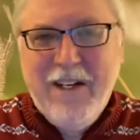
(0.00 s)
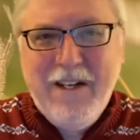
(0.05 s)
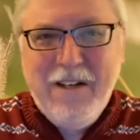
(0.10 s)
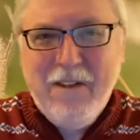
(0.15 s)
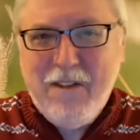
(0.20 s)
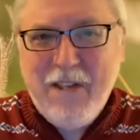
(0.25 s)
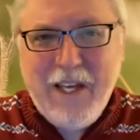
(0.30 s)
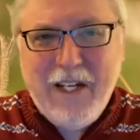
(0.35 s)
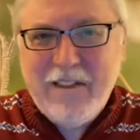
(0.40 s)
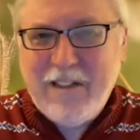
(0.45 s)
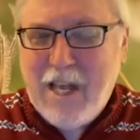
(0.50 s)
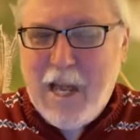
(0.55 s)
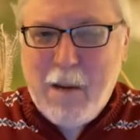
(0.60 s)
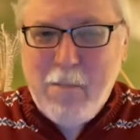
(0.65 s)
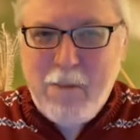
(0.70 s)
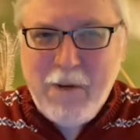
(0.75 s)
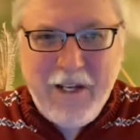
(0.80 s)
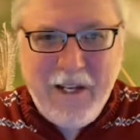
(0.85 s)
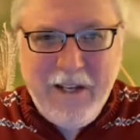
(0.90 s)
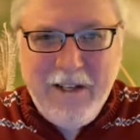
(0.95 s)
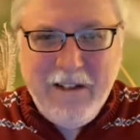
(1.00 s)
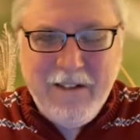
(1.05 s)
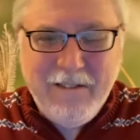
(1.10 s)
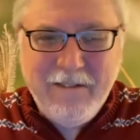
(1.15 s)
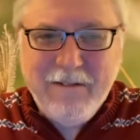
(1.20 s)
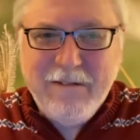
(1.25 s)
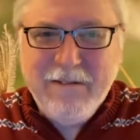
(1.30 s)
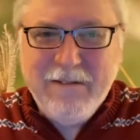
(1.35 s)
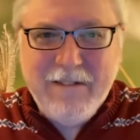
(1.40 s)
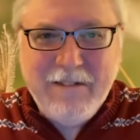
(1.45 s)
things happening
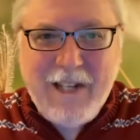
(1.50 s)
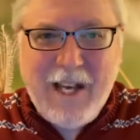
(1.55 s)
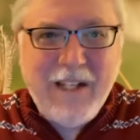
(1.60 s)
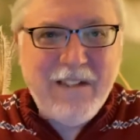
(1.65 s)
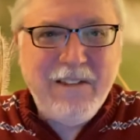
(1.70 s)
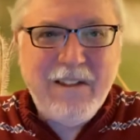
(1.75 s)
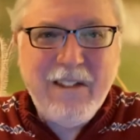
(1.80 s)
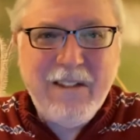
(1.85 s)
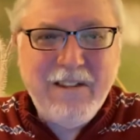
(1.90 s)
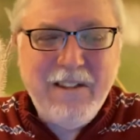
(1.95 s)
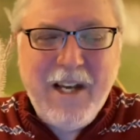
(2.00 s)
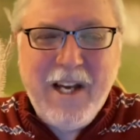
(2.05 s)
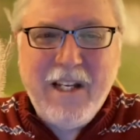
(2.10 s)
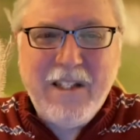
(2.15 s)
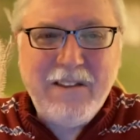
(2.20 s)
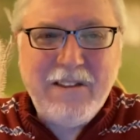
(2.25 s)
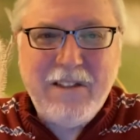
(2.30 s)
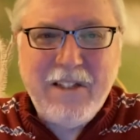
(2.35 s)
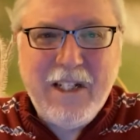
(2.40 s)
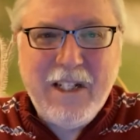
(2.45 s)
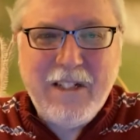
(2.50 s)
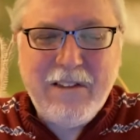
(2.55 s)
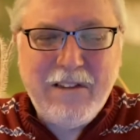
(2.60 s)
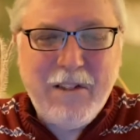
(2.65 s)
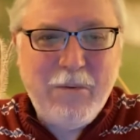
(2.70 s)
in 1996.